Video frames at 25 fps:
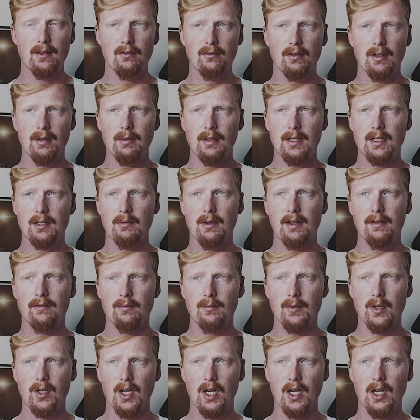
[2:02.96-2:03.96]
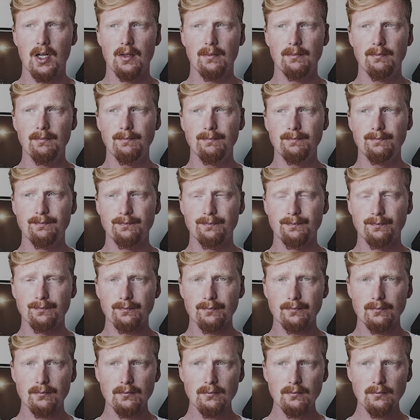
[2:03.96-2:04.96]
3 weeks away from your home,
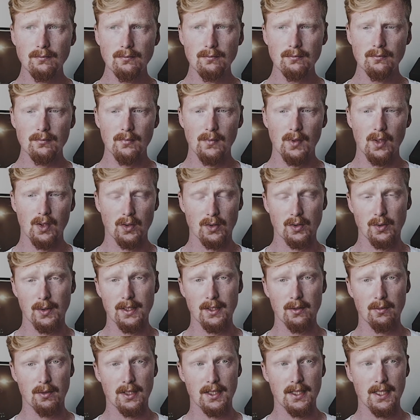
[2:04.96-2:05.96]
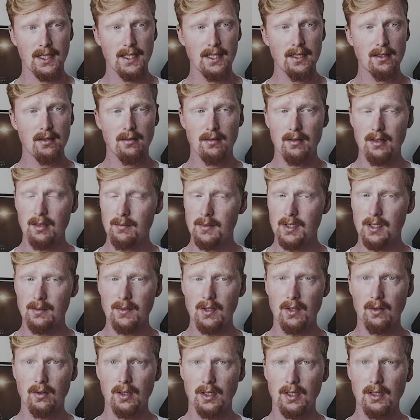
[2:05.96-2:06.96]
or 21 days, sometimes
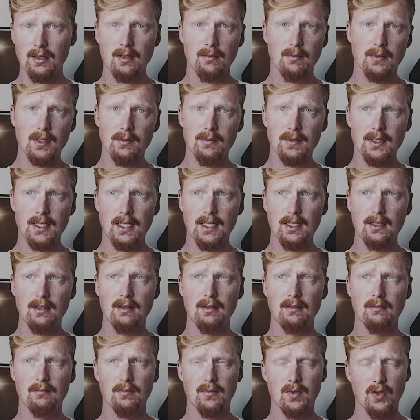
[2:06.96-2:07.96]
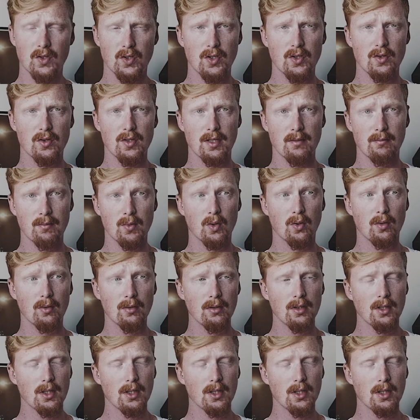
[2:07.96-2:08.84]
longer, sometimes less. It's usually more.